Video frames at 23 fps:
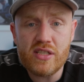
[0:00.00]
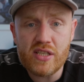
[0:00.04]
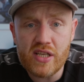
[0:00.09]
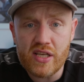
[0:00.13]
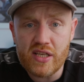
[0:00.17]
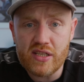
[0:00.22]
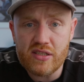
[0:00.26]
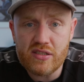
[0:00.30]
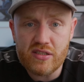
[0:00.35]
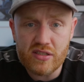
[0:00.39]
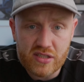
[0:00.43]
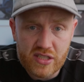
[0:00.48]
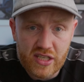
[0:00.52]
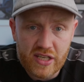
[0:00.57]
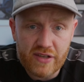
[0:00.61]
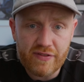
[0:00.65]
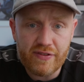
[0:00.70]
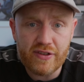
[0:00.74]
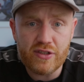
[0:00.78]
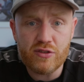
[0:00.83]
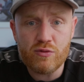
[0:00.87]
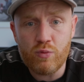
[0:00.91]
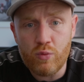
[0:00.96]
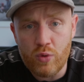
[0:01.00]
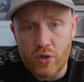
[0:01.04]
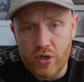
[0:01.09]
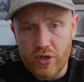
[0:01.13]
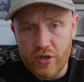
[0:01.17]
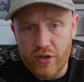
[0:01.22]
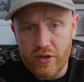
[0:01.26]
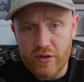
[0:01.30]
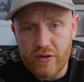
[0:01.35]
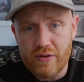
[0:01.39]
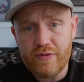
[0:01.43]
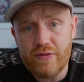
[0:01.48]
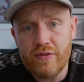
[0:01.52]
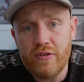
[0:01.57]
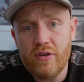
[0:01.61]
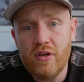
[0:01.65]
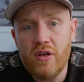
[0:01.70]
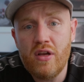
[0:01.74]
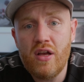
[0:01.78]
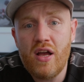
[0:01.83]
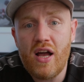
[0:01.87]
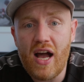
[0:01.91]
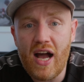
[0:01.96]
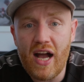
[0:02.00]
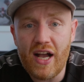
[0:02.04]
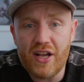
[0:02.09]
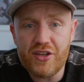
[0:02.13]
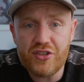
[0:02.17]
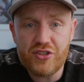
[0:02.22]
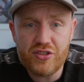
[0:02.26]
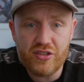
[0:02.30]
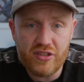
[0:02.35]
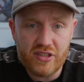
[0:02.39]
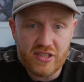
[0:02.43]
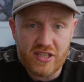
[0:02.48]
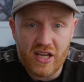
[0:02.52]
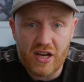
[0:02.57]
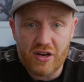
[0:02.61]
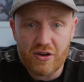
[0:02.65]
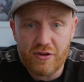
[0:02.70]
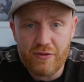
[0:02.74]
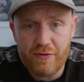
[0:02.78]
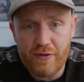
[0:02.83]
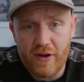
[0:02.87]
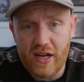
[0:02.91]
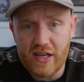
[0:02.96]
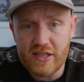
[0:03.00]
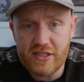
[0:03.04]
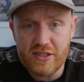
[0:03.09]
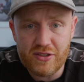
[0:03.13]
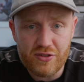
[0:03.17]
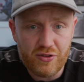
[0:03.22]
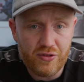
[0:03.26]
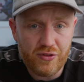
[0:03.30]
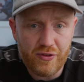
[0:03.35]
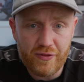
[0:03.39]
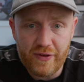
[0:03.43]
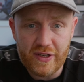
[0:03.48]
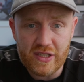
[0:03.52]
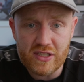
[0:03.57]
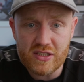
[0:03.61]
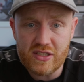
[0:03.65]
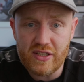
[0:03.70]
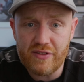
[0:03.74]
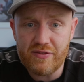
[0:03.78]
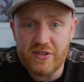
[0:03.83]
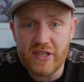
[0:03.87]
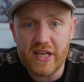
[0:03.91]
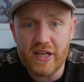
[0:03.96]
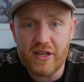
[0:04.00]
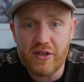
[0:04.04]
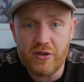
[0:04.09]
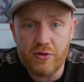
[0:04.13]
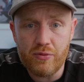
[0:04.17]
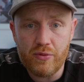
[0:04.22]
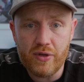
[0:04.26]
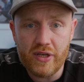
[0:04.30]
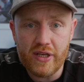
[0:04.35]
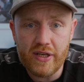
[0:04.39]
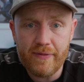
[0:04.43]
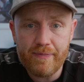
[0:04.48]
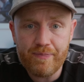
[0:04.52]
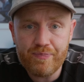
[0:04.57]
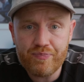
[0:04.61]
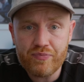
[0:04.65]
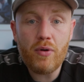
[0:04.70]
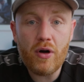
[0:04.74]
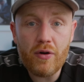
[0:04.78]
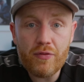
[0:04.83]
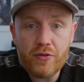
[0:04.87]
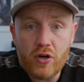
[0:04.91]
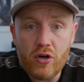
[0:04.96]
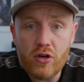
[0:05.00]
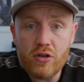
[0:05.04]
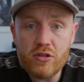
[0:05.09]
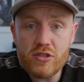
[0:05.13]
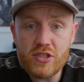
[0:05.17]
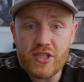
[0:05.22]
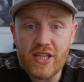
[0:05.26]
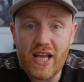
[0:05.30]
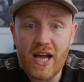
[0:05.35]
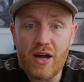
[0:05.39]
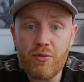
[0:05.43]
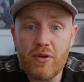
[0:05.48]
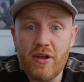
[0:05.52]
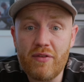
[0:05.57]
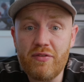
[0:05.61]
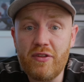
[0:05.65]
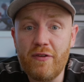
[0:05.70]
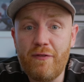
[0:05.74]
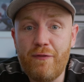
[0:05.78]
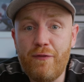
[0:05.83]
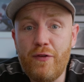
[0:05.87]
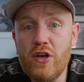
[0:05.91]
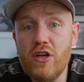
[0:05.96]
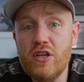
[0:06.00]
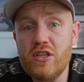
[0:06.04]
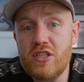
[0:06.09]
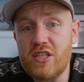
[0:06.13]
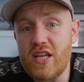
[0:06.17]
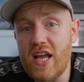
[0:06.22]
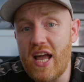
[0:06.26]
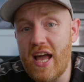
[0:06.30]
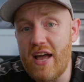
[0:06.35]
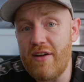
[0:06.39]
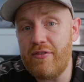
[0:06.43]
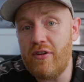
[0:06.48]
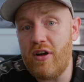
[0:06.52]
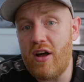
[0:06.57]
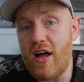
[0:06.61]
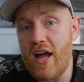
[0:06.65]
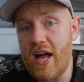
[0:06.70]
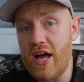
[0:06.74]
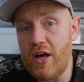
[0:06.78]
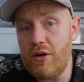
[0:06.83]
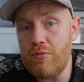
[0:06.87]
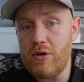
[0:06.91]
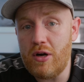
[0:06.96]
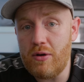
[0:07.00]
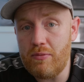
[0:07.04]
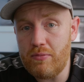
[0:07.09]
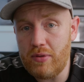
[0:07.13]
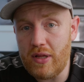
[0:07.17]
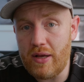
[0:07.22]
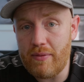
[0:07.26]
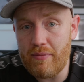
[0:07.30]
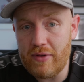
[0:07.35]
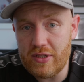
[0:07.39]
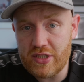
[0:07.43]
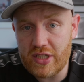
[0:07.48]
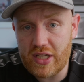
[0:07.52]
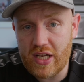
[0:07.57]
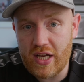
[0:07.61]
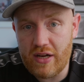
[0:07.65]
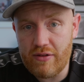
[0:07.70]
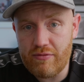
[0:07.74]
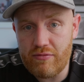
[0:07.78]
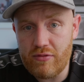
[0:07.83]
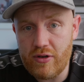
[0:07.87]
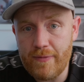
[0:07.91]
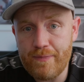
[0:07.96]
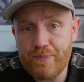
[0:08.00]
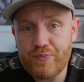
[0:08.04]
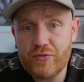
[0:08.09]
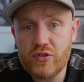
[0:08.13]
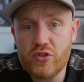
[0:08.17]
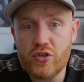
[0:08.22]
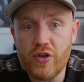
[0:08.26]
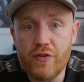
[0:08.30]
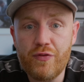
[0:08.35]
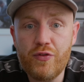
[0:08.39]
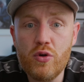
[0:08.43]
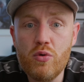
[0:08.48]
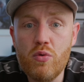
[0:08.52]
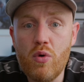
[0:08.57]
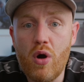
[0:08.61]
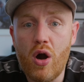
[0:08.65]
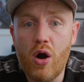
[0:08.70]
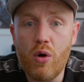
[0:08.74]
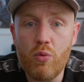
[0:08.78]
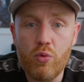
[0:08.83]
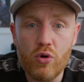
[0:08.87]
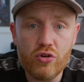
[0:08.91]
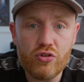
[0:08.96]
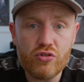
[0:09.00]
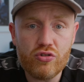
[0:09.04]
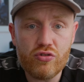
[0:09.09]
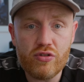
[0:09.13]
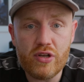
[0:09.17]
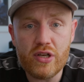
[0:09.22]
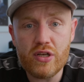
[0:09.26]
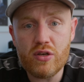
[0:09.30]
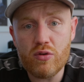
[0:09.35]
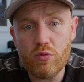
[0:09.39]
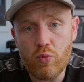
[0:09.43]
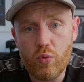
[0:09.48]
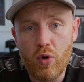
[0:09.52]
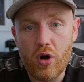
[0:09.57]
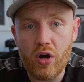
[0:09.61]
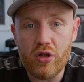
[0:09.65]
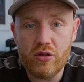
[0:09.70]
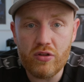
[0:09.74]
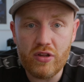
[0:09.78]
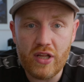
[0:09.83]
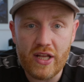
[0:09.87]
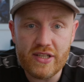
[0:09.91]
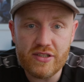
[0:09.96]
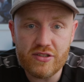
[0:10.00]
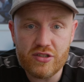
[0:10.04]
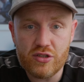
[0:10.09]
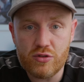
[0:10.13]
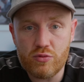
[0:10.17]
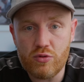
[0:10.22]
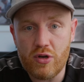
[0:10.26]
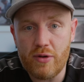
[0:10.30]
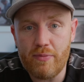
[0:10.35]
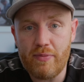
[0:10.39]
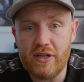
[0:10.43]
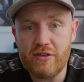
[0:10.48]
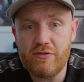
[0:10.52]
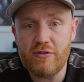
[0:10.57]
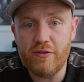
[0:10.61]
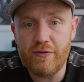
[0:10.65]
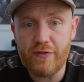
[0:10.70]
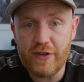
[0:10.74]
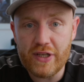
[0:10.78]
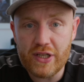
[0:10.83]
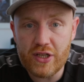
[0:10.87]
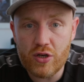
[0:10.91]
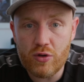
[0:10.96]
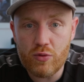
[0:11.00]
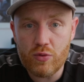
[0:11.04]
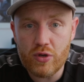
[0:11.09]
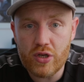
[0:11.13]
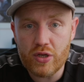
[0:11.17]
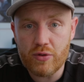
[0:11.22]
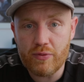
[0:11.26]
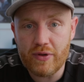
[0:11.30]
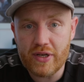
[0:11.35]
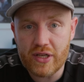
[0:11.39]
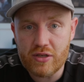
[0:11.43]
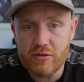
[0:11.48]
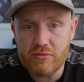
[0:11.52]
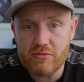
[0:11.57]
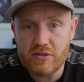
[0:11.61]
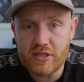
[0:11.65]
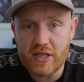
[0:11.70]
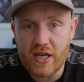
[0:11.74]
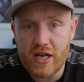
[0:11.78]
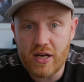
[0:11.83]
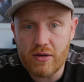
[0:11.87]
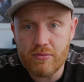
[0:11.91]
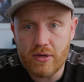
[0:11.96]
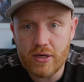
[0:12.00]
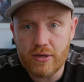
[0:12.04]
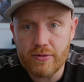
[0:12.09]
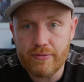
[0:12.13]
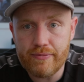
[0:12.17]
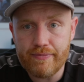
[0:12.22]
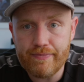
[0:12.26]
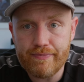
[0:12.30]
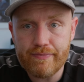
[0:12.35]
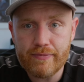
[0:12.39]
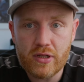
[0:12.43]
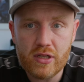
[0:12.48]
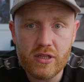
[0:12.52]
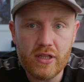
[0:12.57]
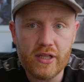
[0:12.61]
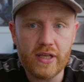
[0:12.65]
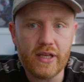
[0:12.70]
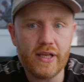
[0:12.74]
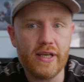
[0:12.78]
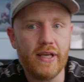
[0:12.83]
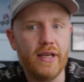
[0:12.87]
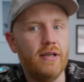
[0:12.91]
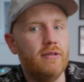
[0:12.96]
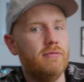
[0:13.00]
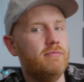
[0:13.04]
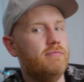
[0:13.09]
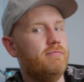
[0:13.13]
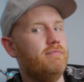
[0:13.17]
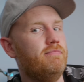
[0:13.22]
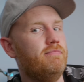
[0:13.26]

sits and see if it's worth actually sacrificing all the things they've taken away. But of course, now we have the first ever L-mount Blackmagic camera. So if you are wondering what lenses work best for video work when it comes to L-mount, click here.